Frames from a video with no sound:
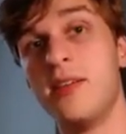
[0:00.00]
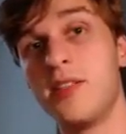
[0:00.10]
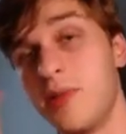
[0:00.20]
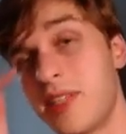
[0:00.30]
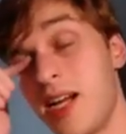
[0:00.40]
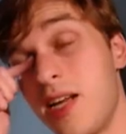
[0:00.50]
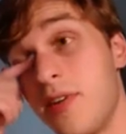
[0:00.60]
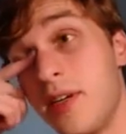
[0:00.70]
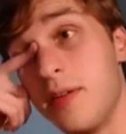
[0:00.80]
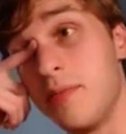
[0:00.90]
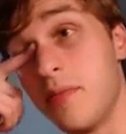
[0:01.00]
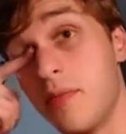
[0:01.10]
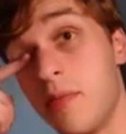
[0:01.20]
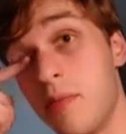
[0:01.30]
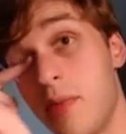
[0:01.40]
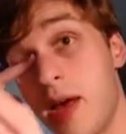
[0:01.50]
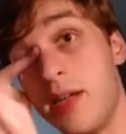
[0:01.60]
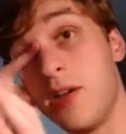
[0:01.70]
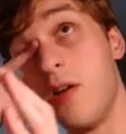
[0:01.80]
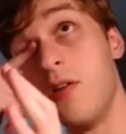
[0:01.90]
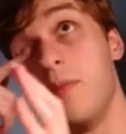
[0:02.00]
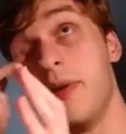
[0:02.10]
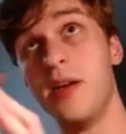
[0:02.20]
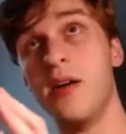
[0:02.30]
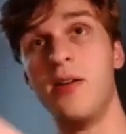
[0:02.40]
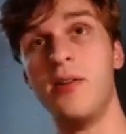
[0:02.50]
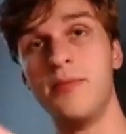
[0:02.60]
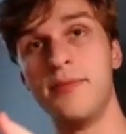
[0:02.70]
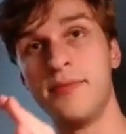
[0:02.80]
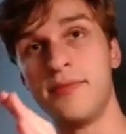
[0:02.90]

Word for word: So it's kind of a end all be all